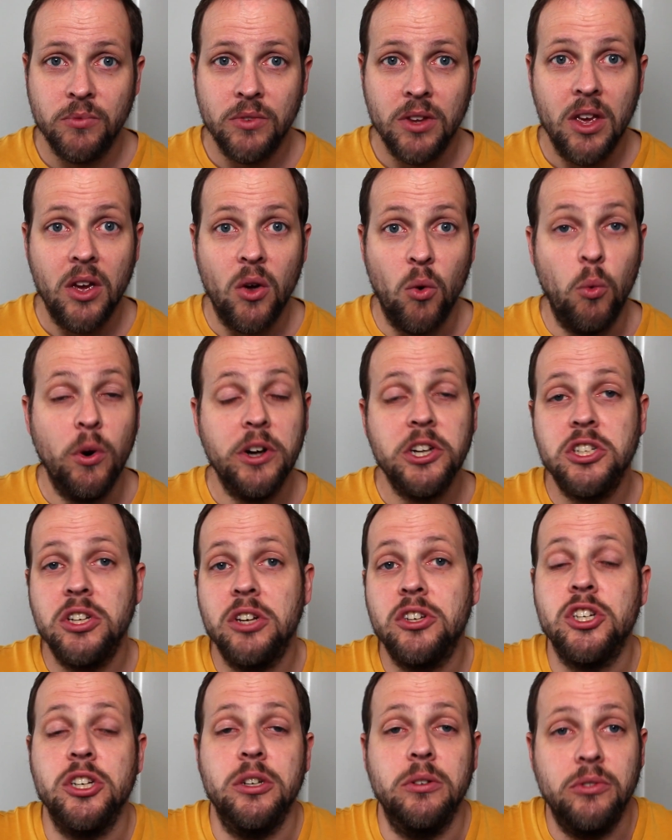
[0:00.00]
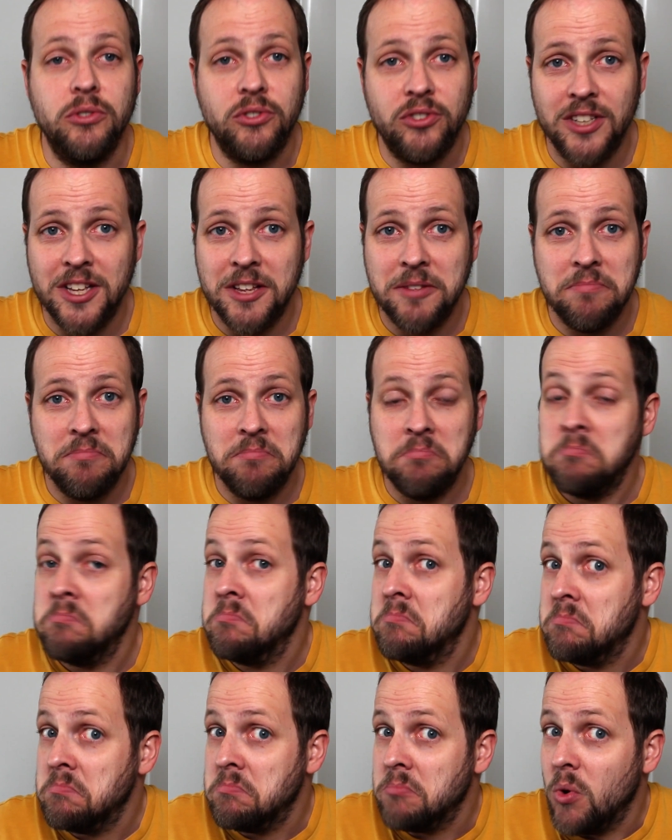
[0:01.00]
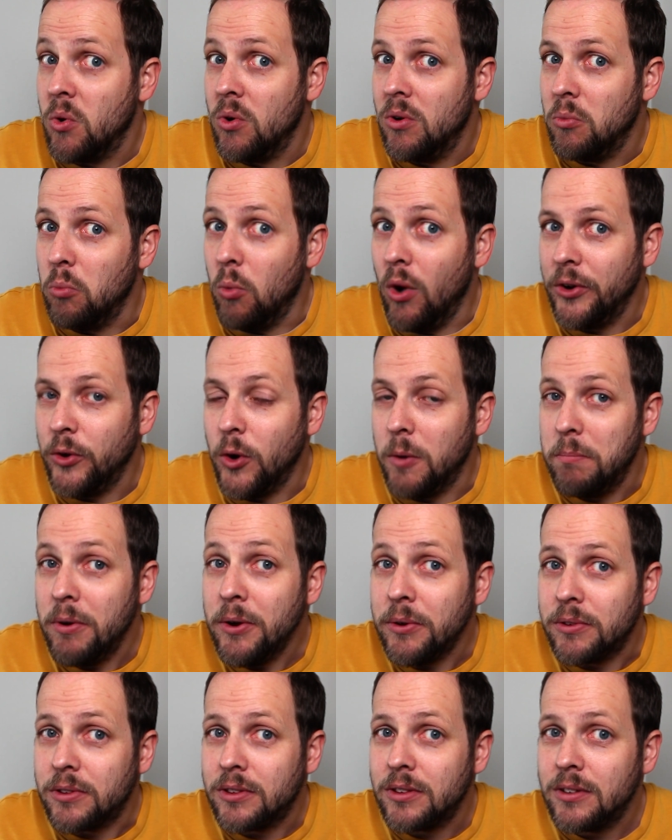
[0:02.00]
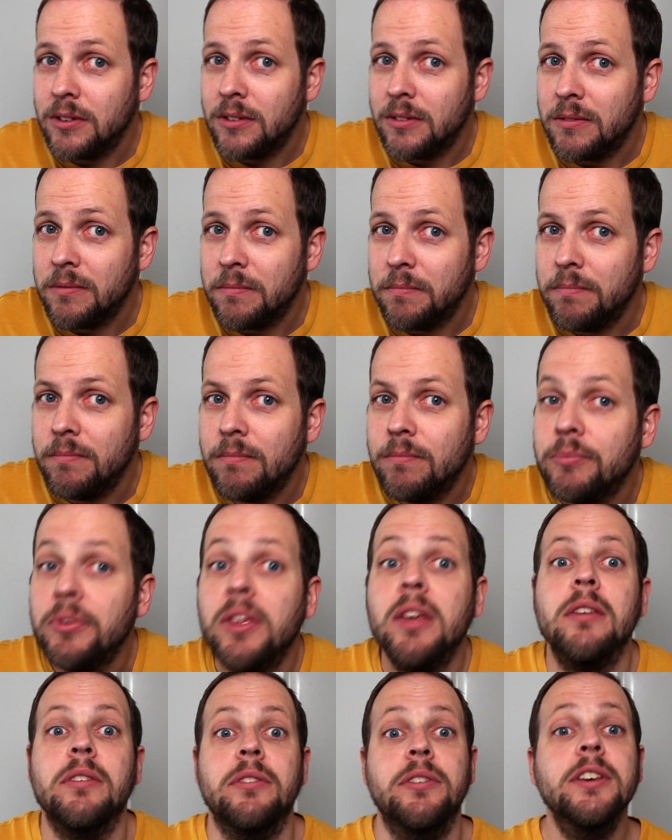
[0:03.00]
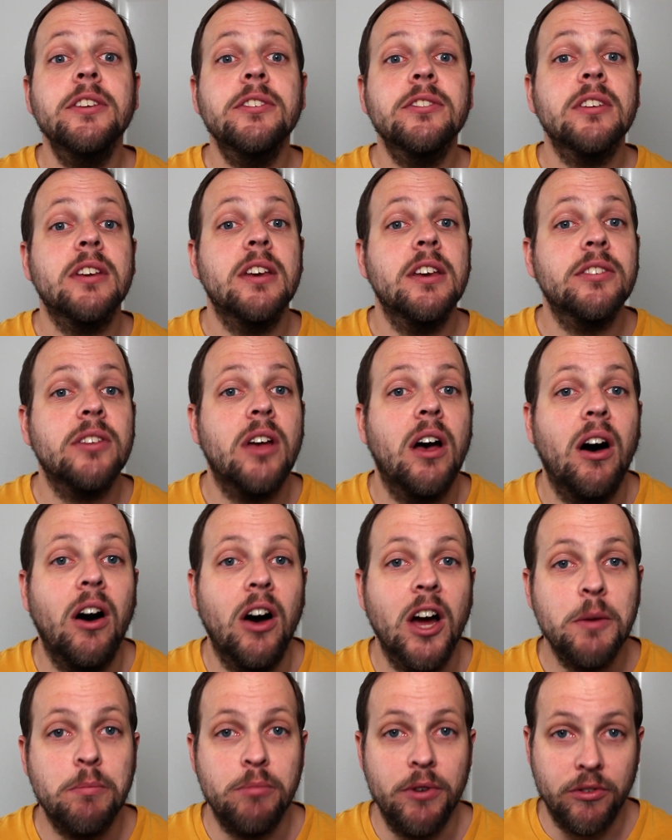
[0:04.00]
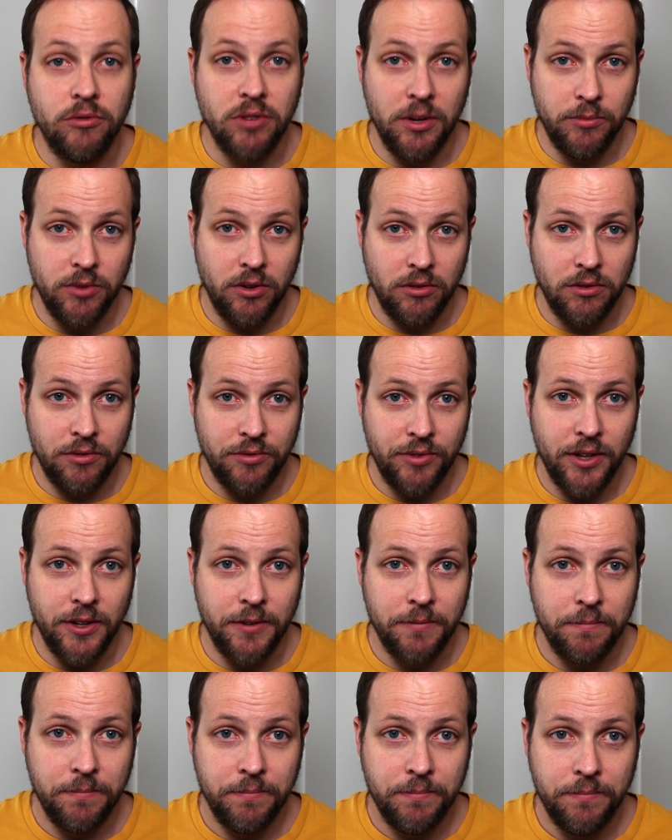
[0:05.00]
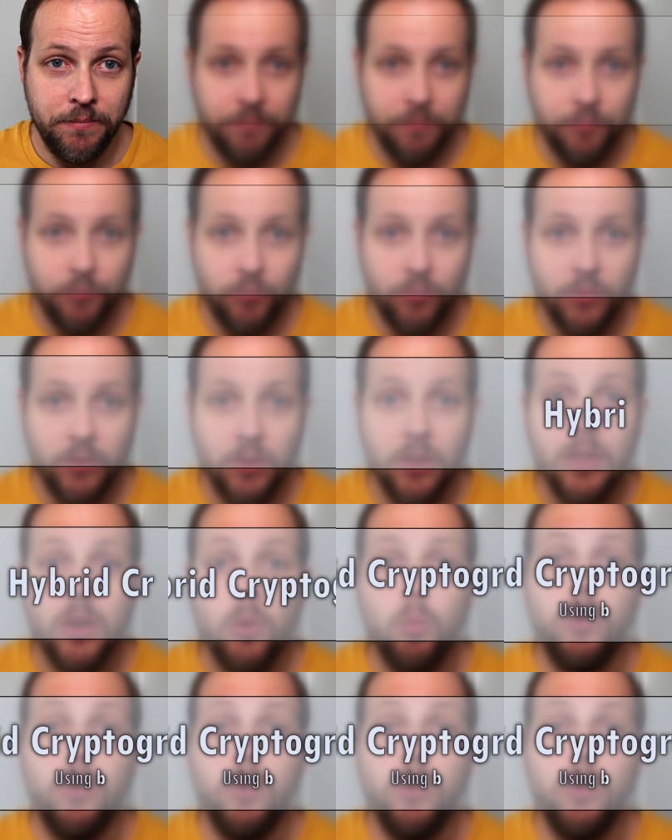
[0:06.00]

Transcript: Which to choose? Why not both? This is hybrid cryptography. With